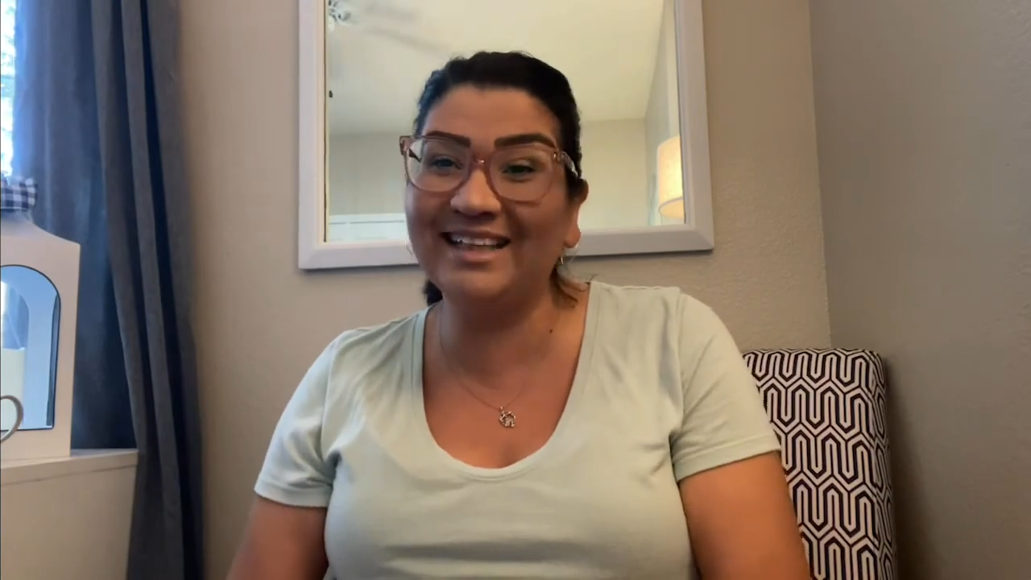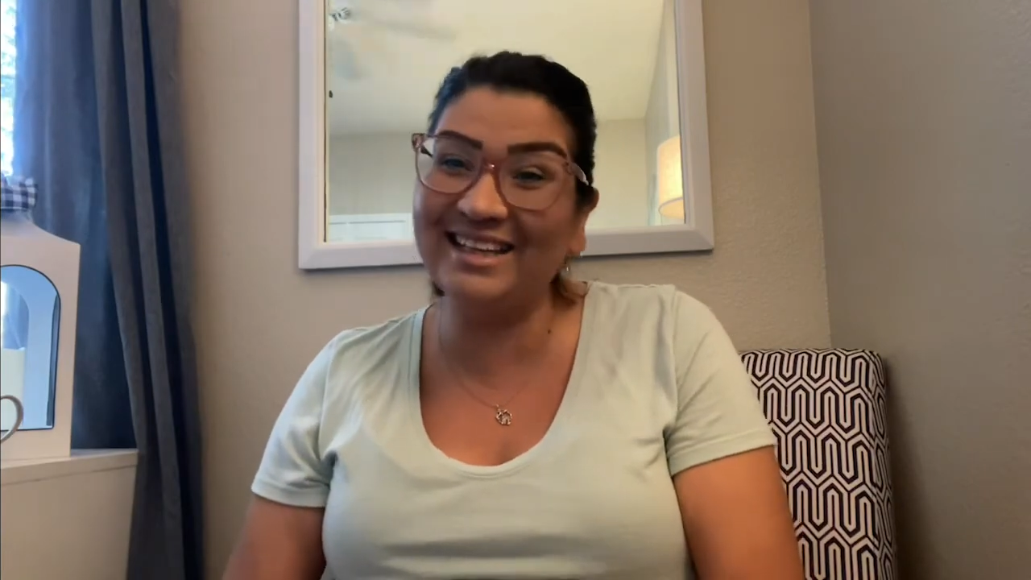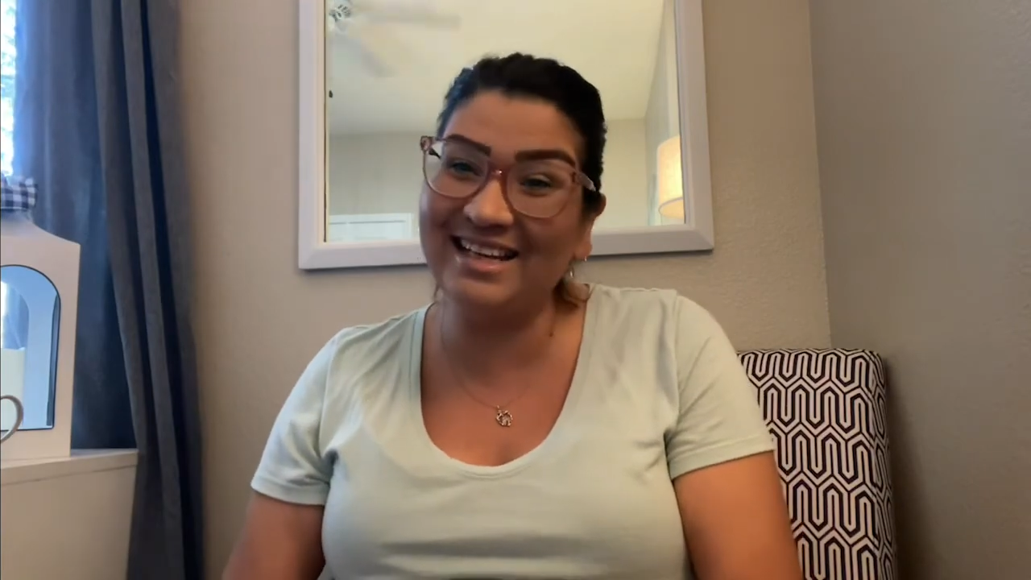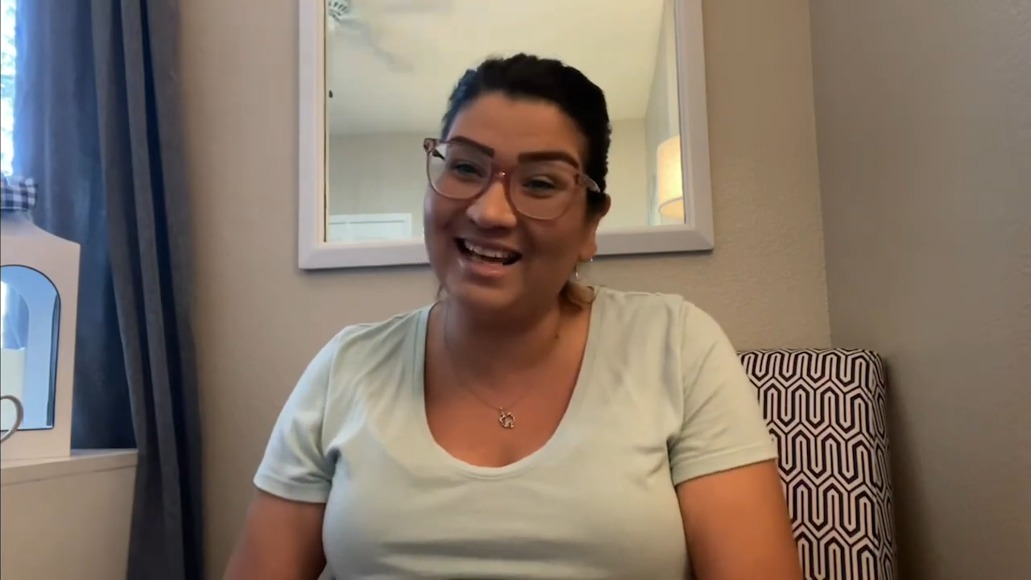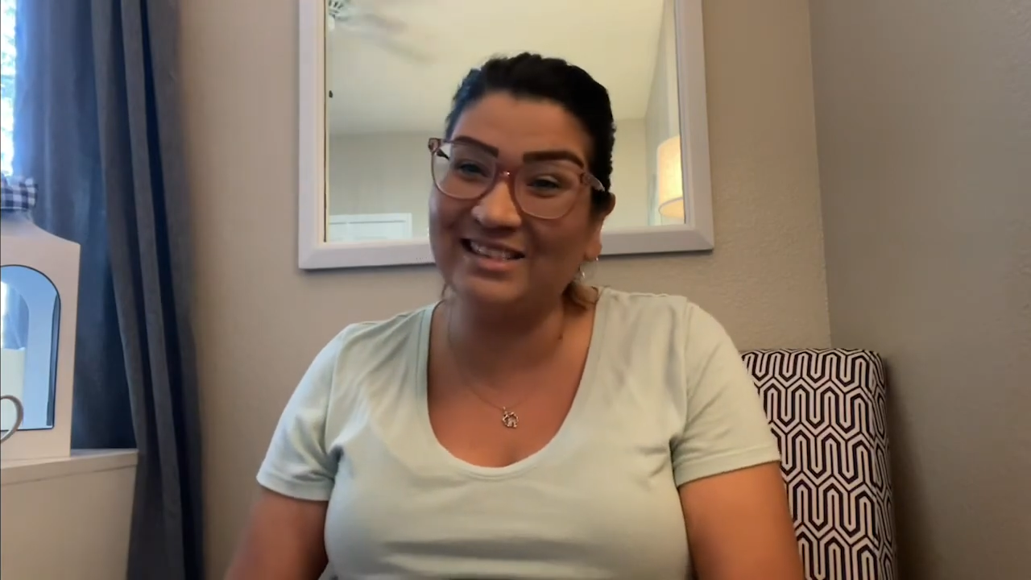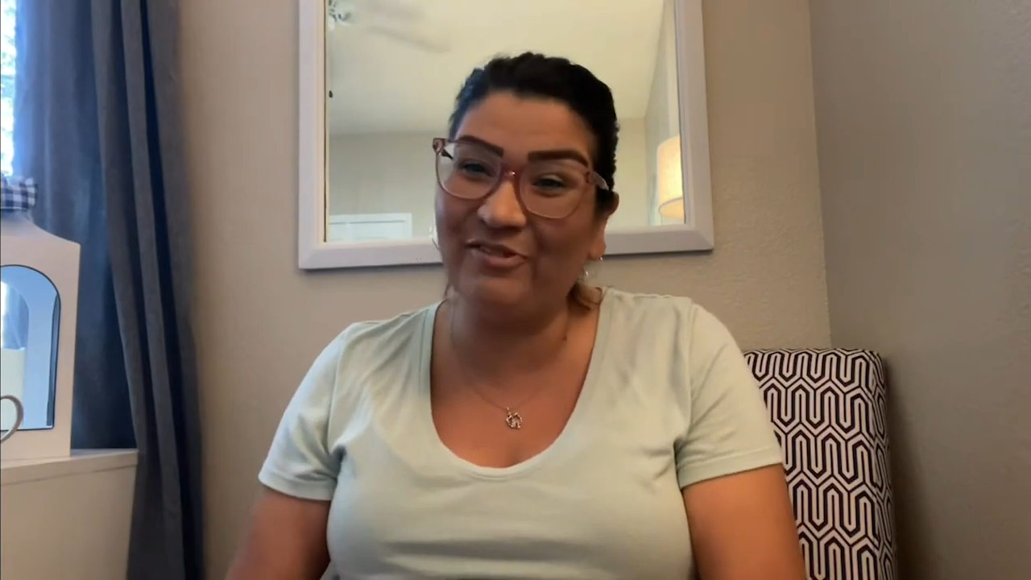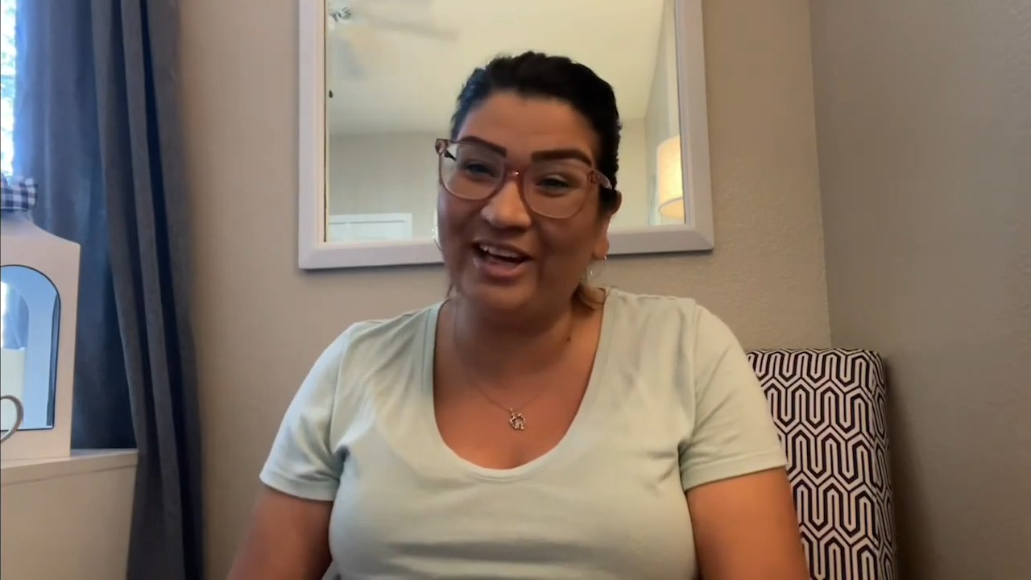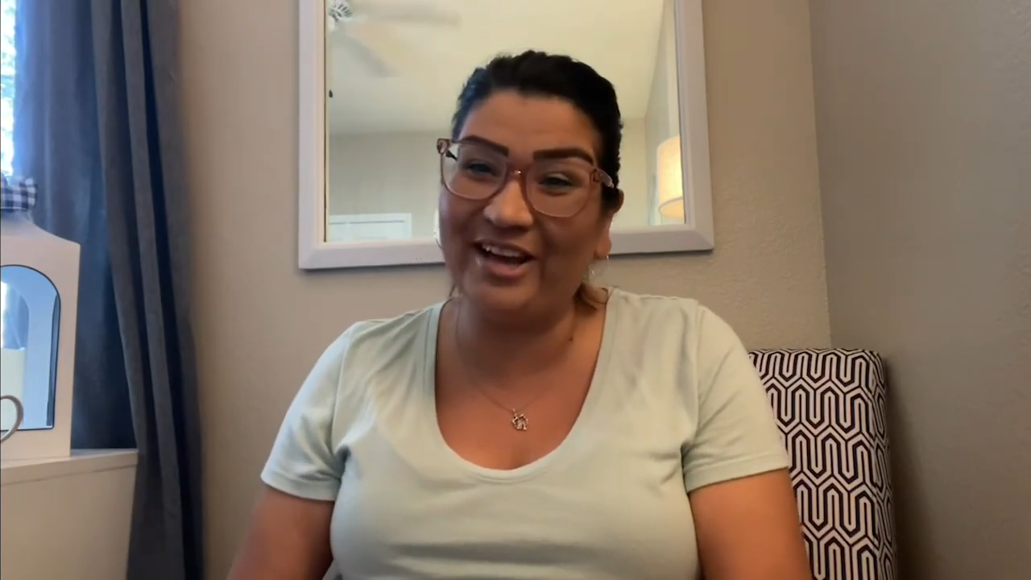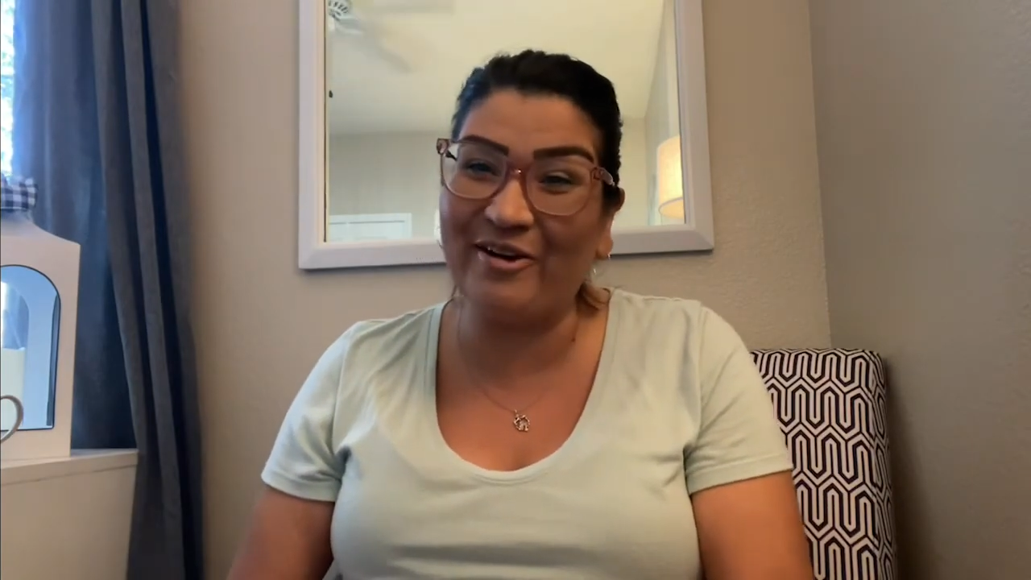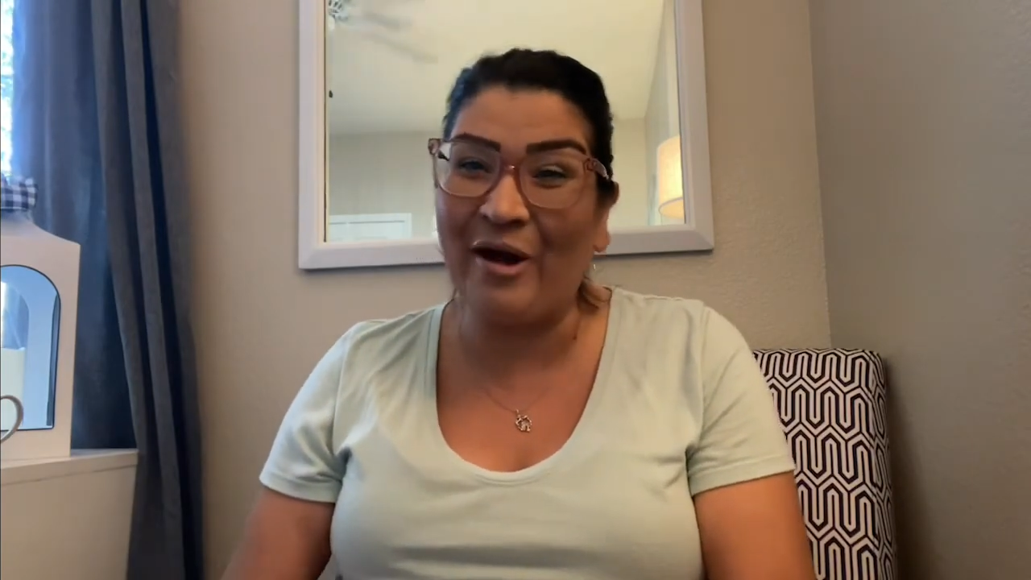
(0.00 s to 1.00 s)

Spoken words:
in the next video.